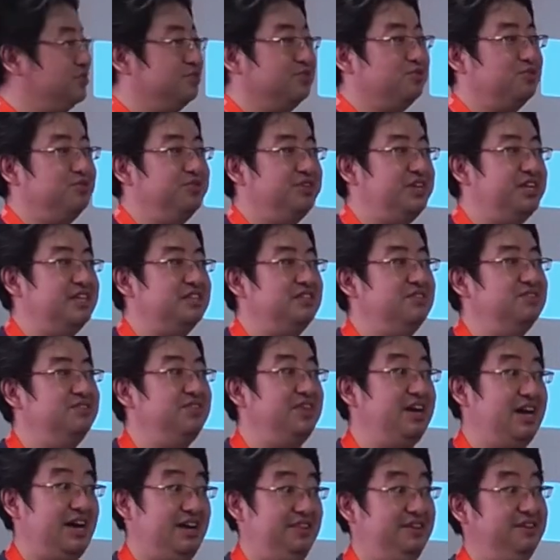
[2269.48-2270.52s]
to the other
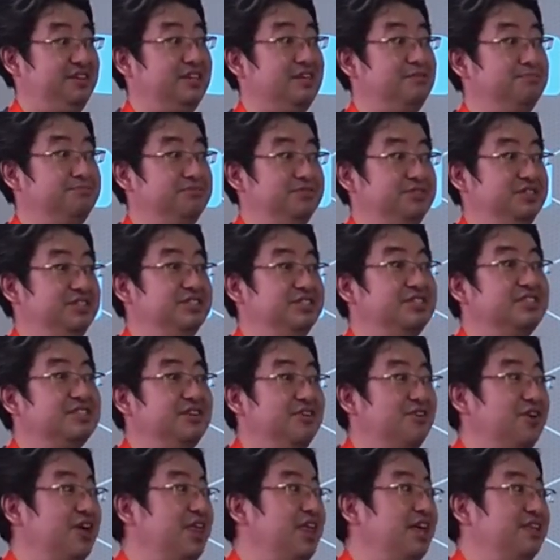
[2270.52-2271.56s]
companies or other
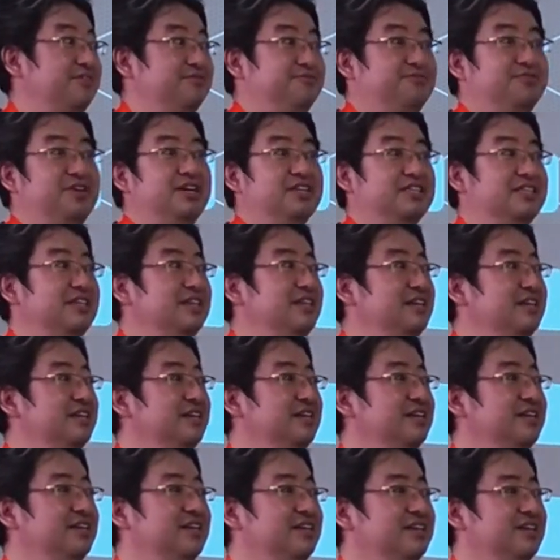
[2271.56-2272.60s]
platforms.
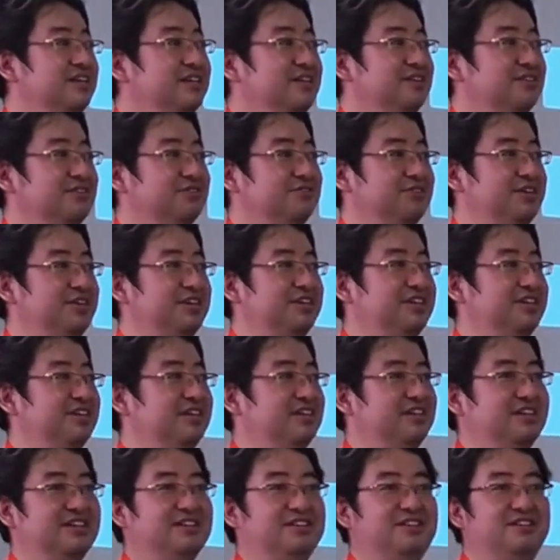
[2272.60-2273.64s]
We are
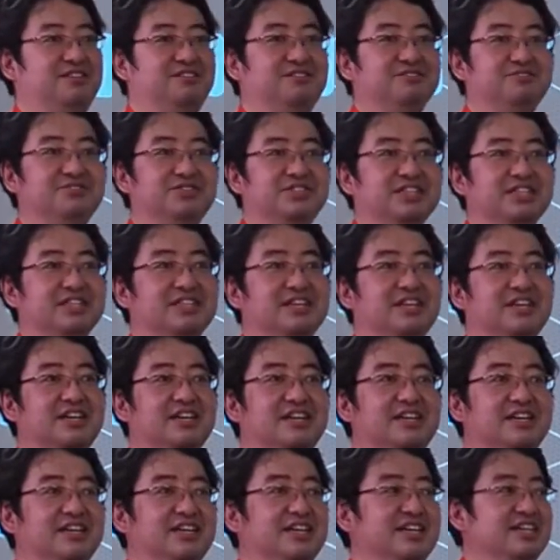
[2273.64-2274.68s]
losing.
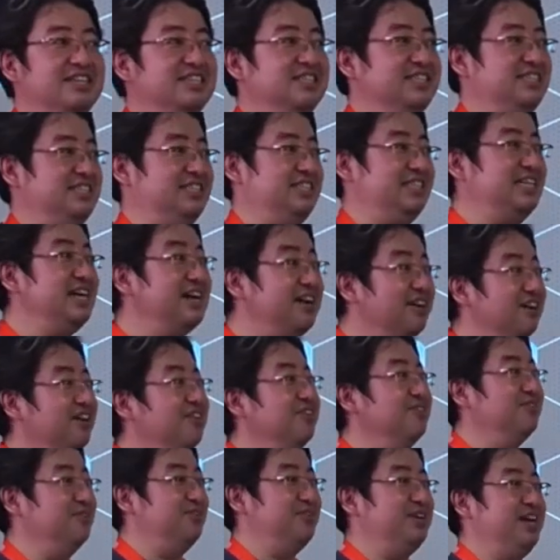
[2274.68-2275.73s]
Still, we have
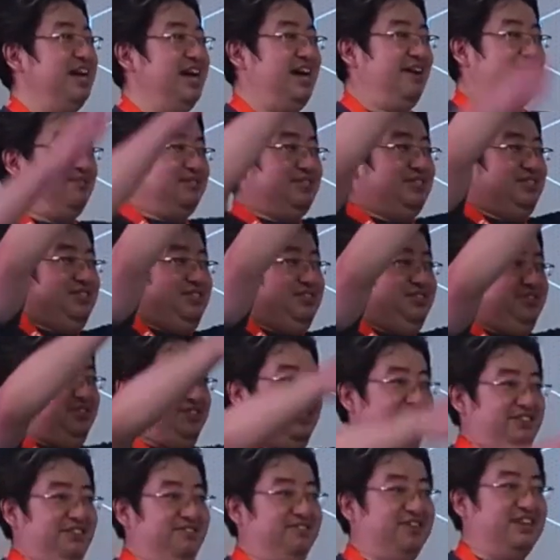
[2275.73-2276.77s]
a strong
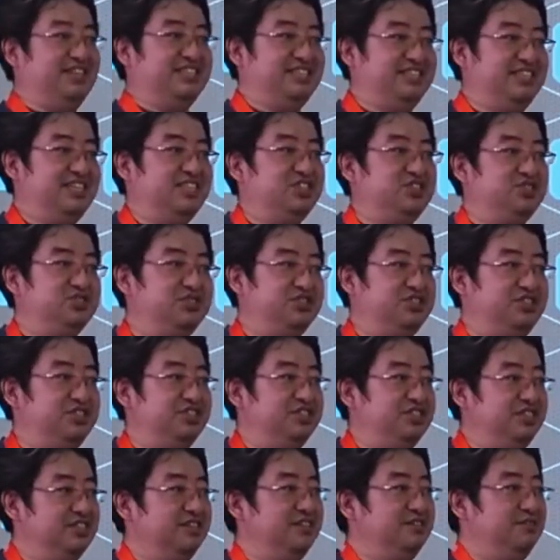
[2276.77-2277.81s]
organization chart,
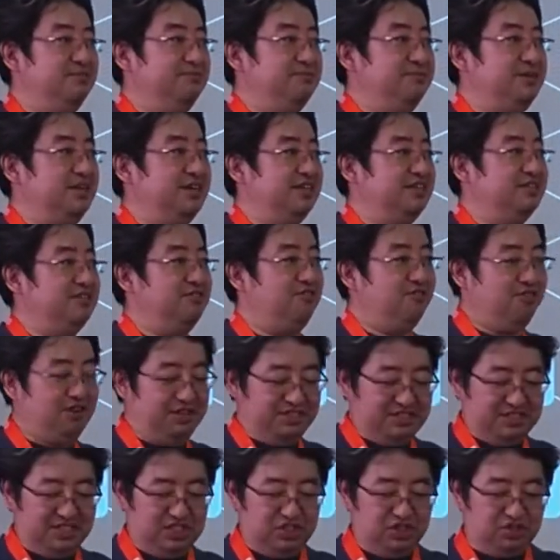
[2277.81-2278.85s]
but the organization has
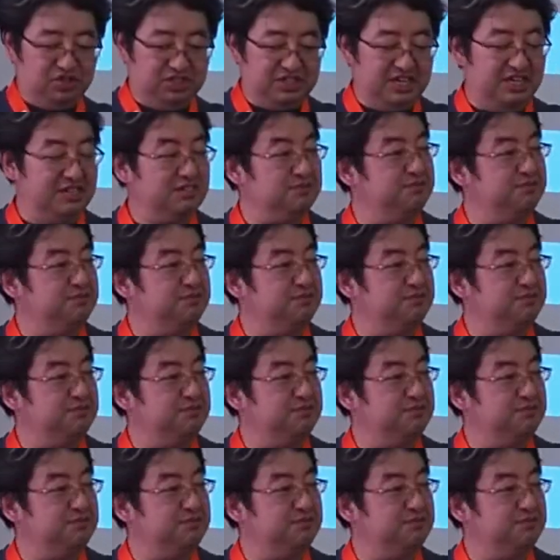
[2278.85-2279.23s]
flattened.